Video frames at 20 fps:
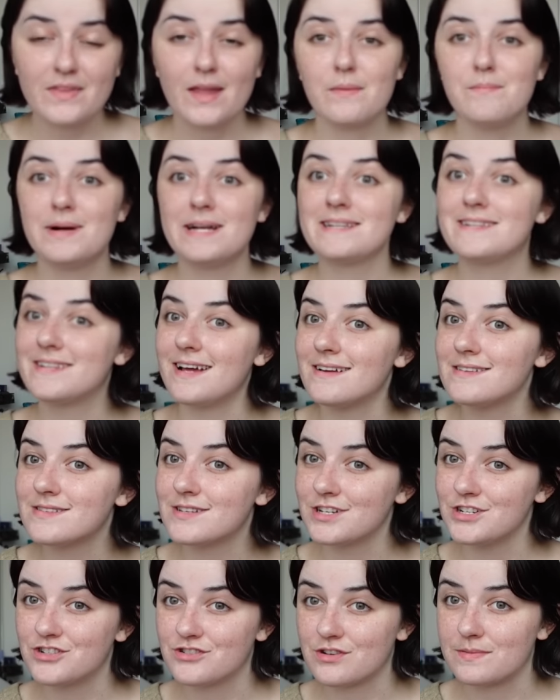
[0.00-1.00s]
but does
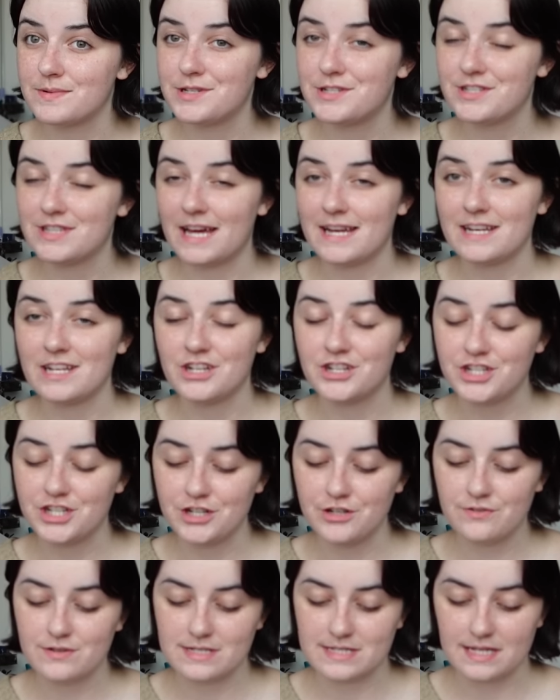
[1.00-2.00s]
contribute to that
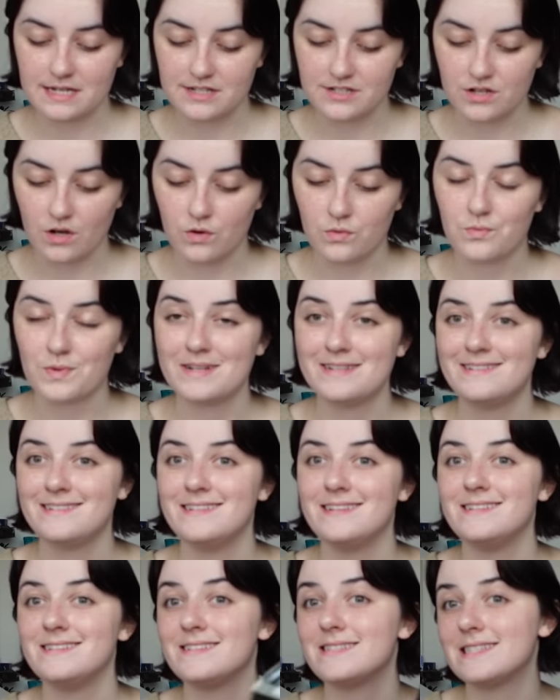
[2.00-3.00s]
issue is that it's all written
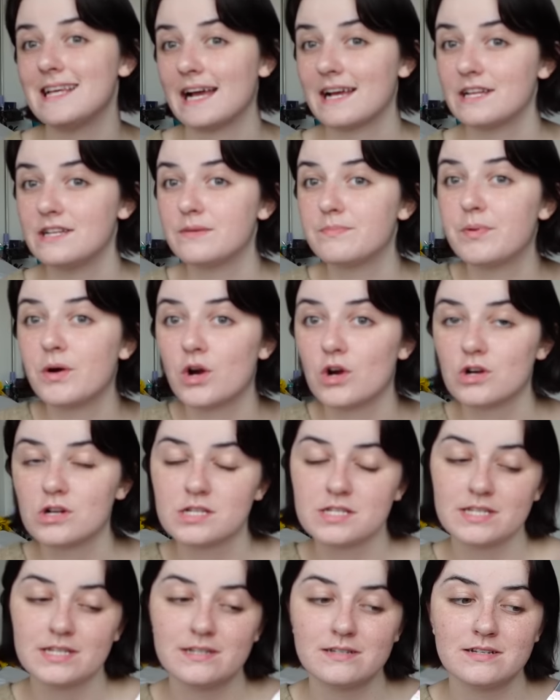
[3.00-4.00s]
in second
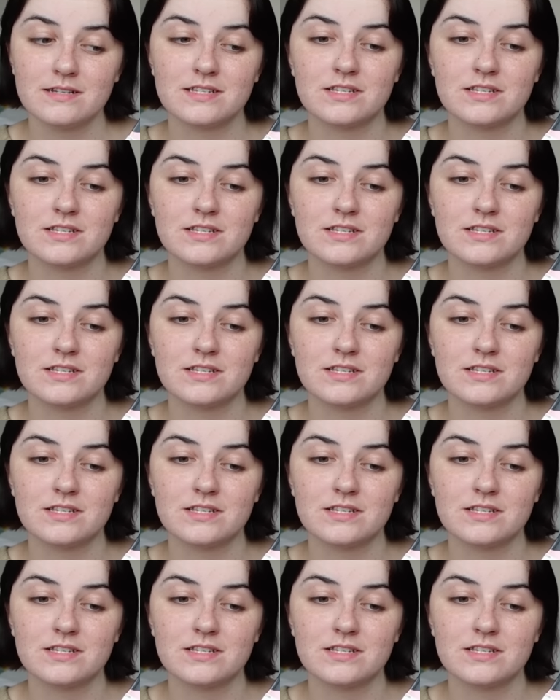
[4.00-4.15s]
person.